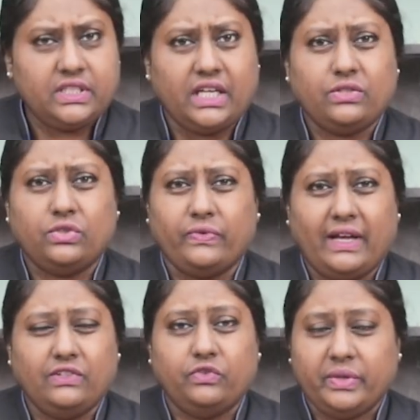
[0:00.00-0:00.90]
10 to
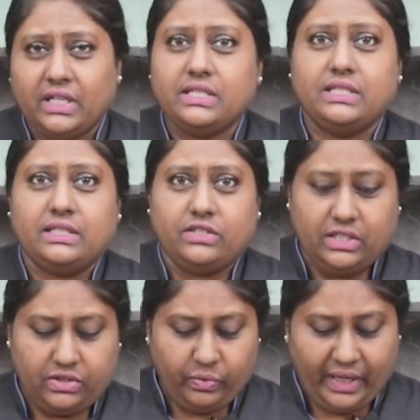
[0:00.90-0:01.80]
12 minutes.
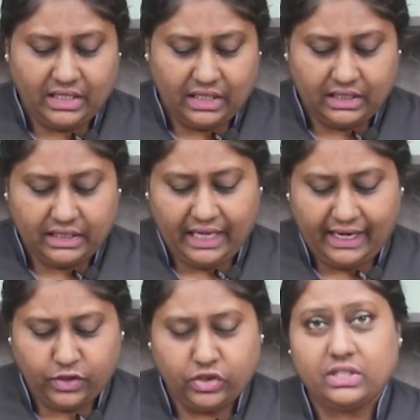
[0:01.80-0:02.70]
Just wait until the
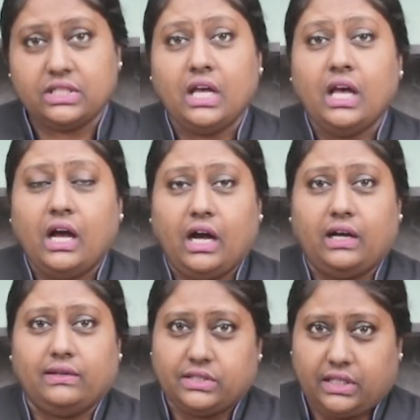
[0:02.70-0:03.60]
edges
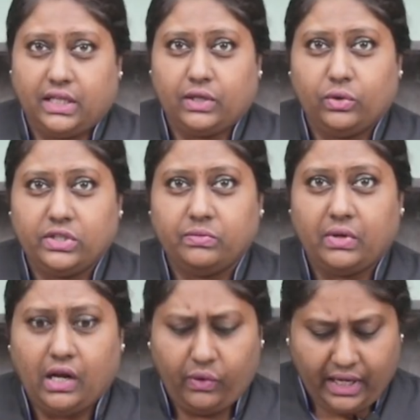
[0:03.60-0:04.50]
are turning golden
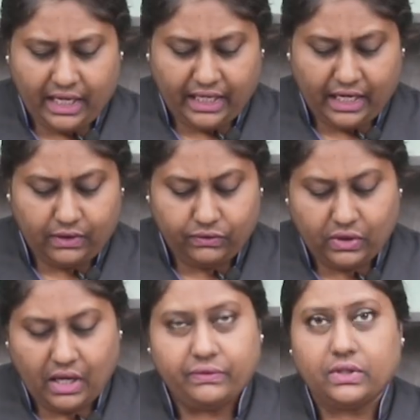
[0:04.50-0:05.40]
brown, and then if
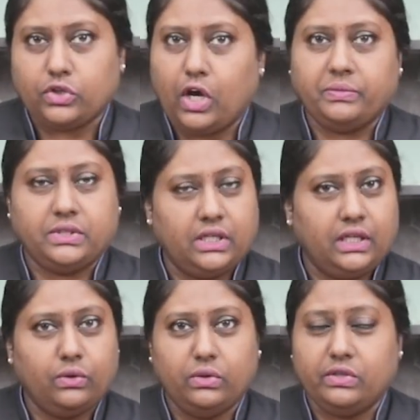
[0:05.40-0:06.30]
you have the top
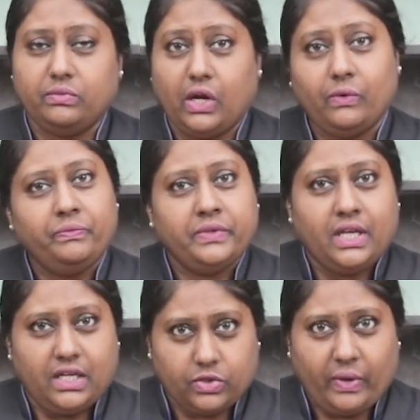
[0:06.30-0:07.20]
turning golden brown,
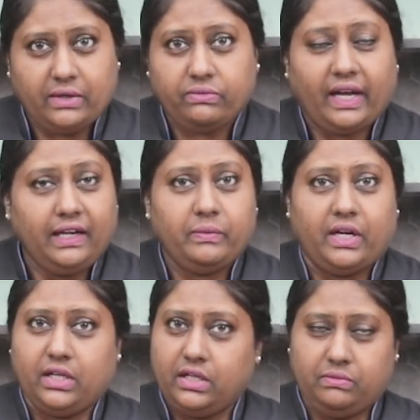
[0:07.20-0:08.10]
it's quite fine,
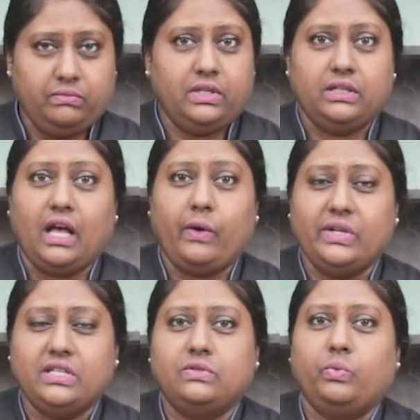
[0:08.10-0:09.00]
but
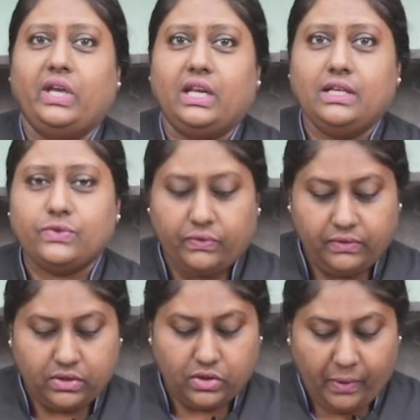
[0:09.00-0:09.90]
ovens vary, so
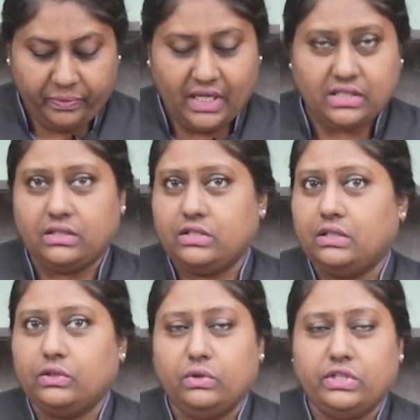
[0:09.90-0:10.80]
if the top doesn't
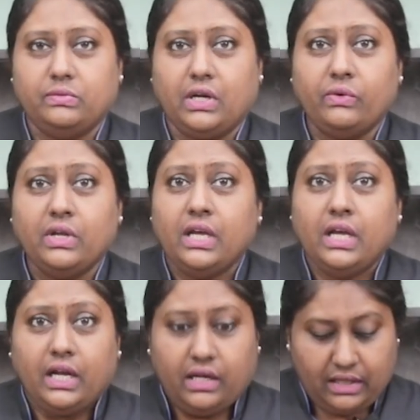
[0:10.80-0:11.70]
turn golden brown,
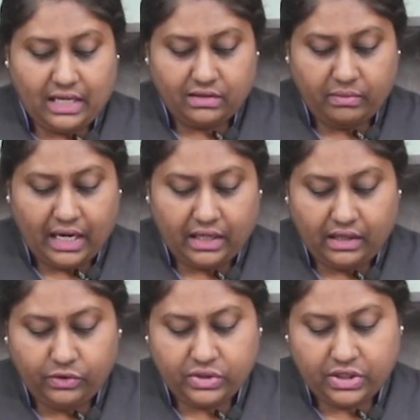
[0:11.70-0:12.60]
doesn't
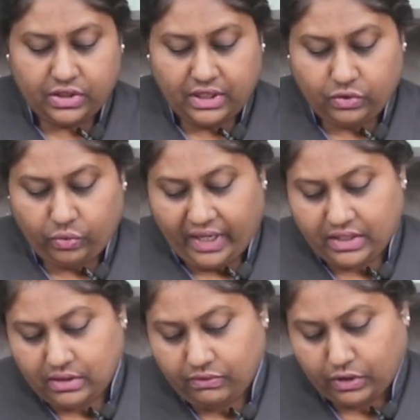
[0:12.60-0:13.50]
matter, you just need to
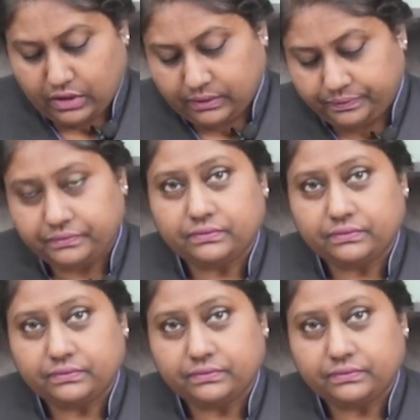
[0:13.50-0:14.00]
wait for the